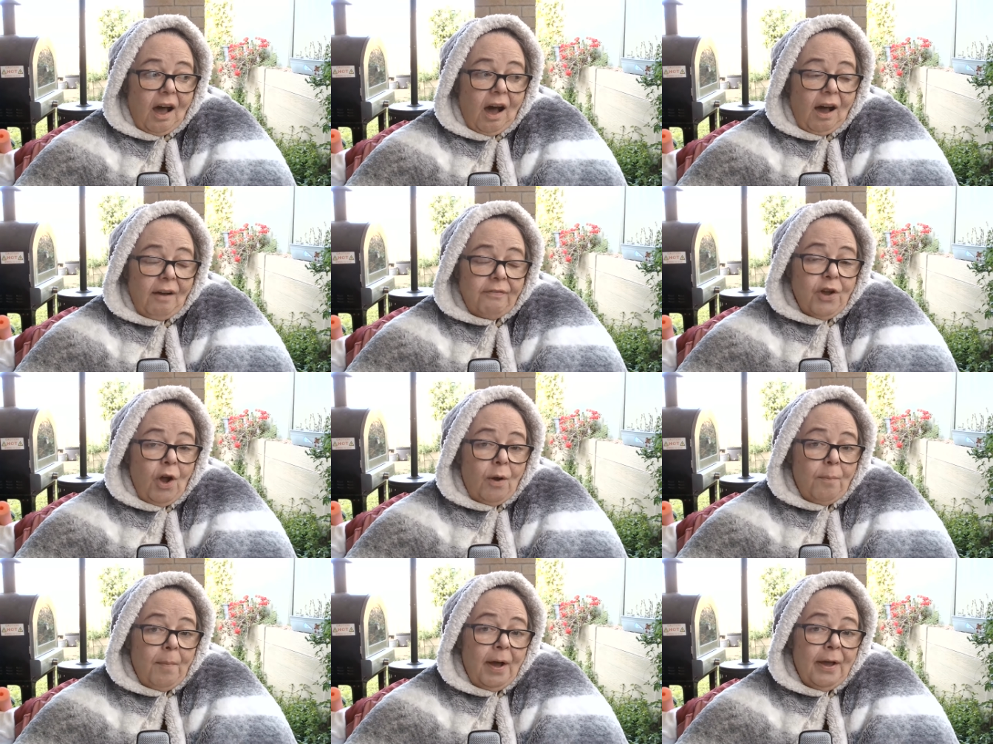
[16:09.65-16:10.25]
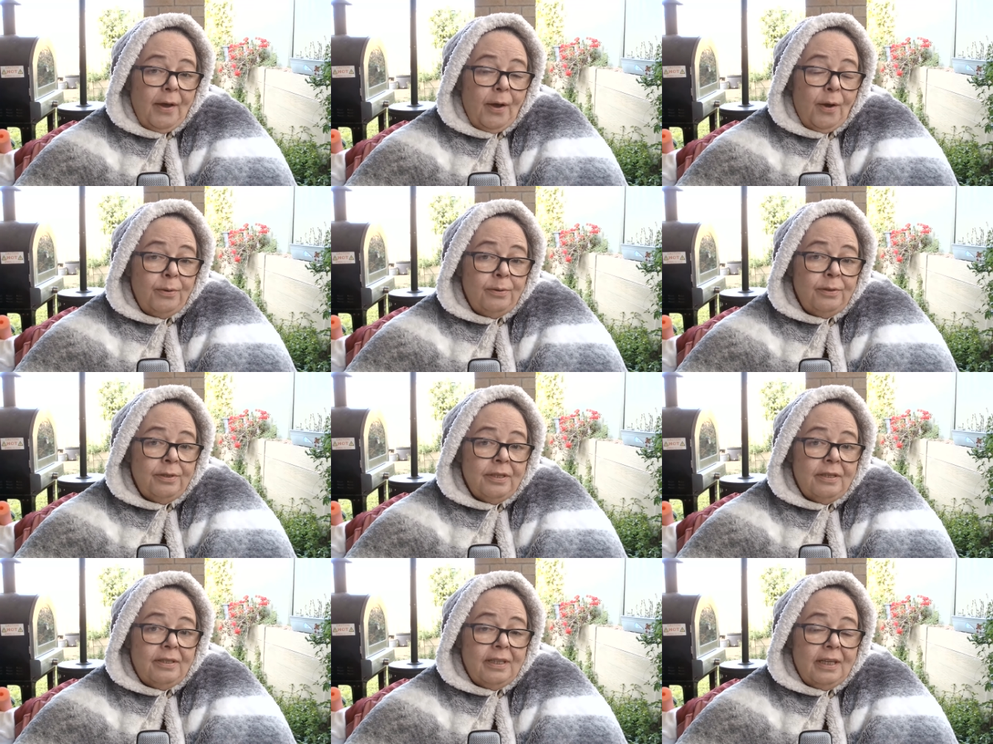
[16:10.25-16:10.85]
I've got my
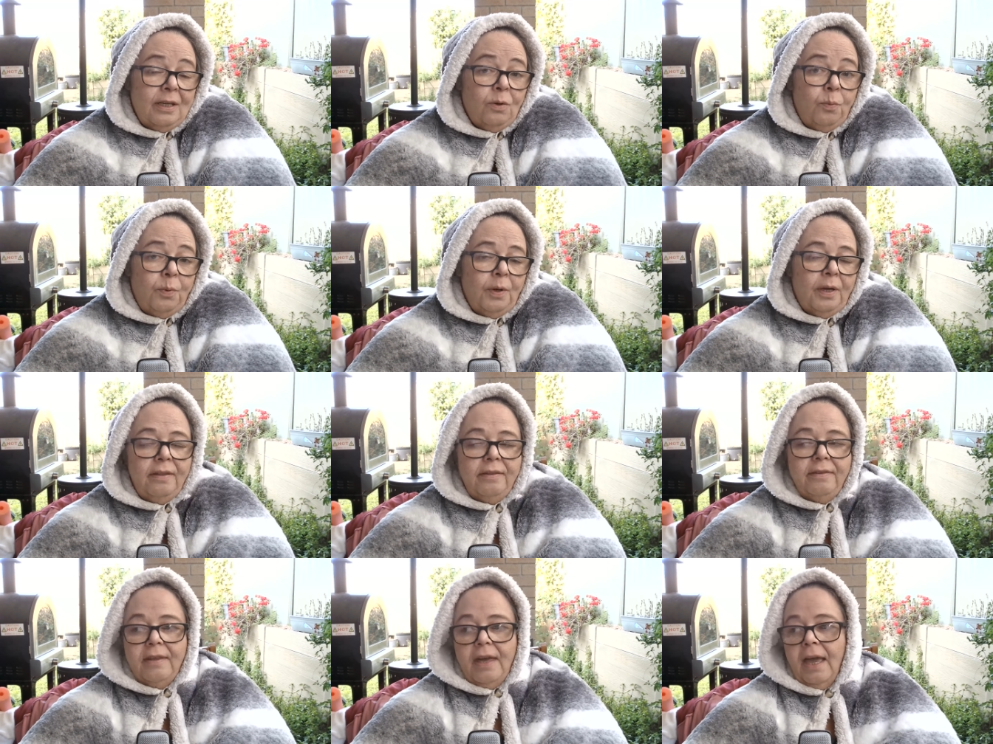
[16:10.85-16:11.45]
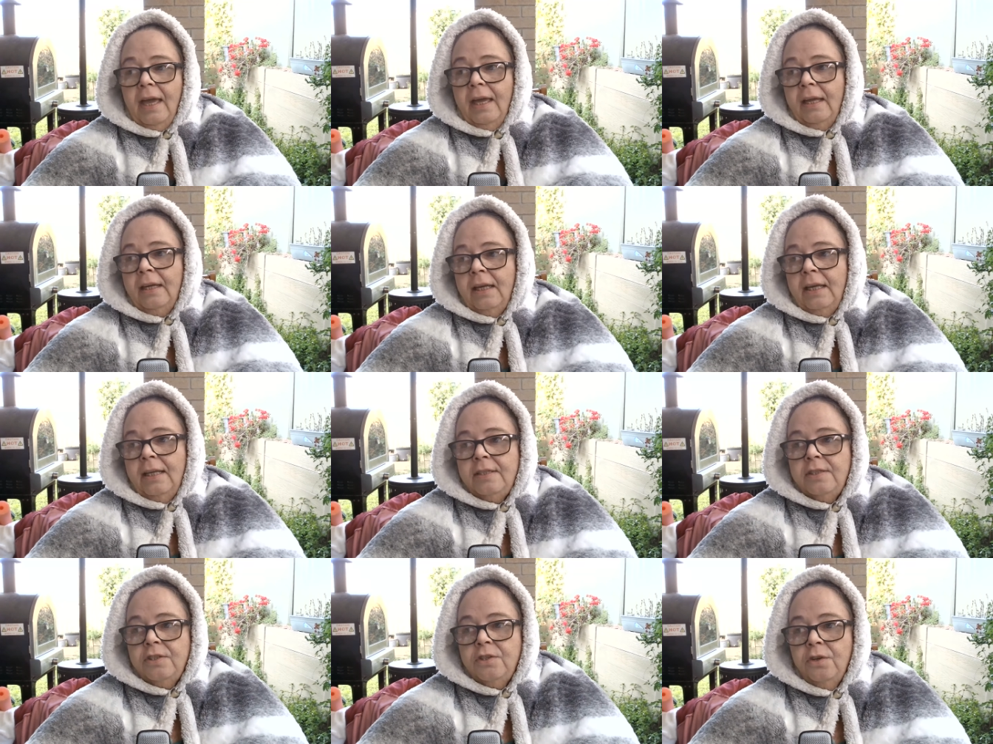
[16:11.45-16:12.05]
own to deal with, and
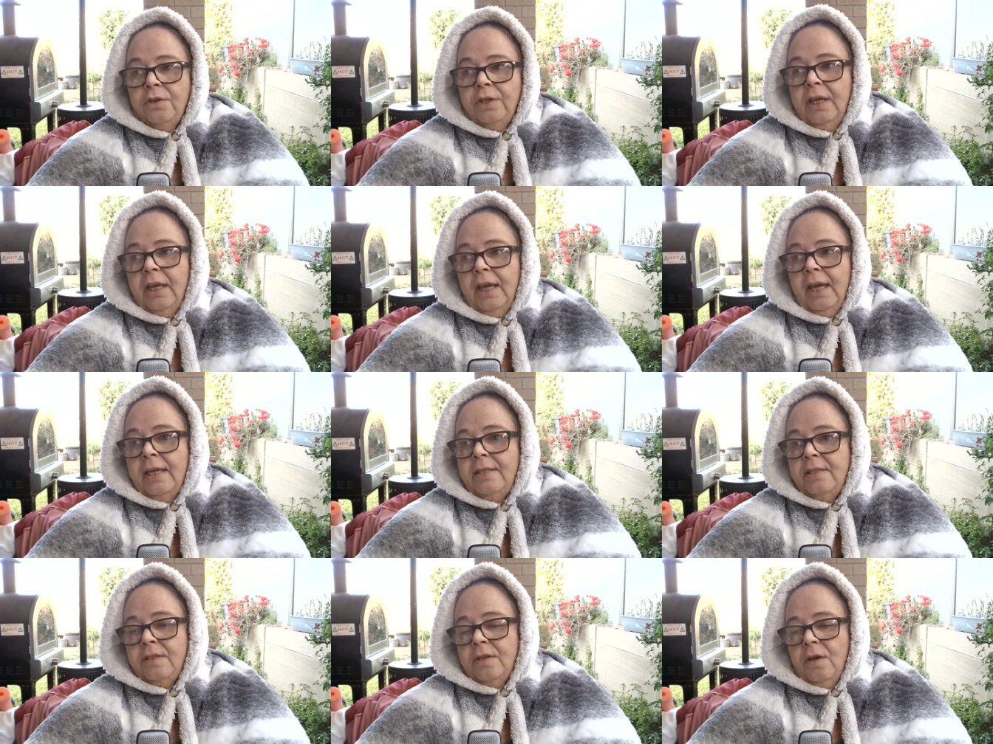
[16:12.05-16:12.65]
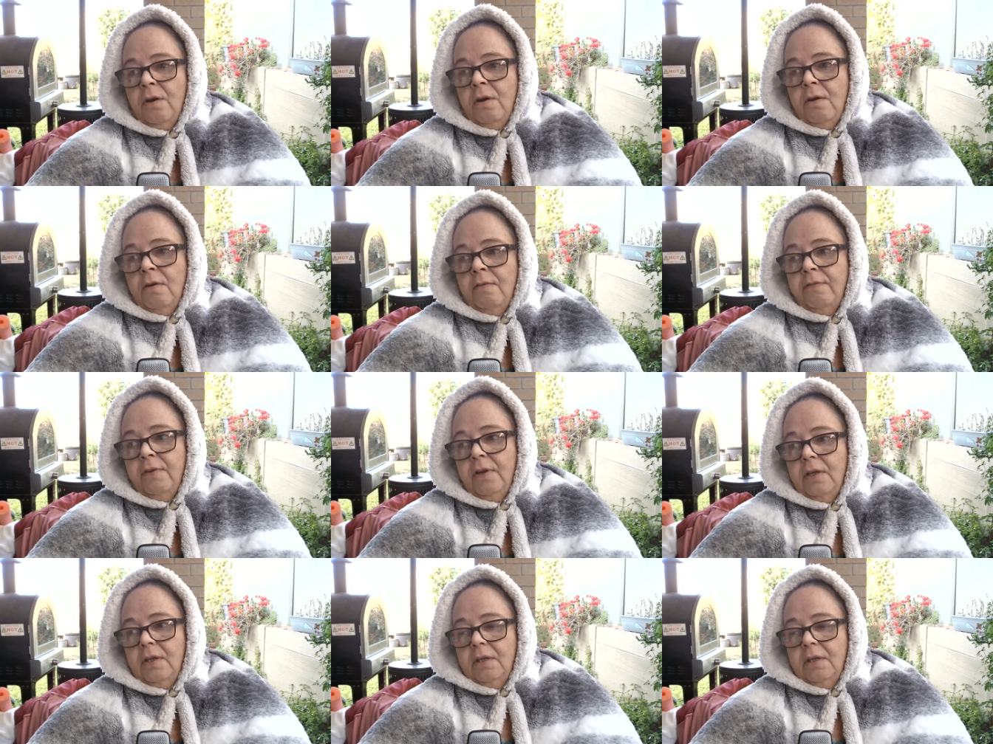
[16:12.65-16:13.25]
it's not a case of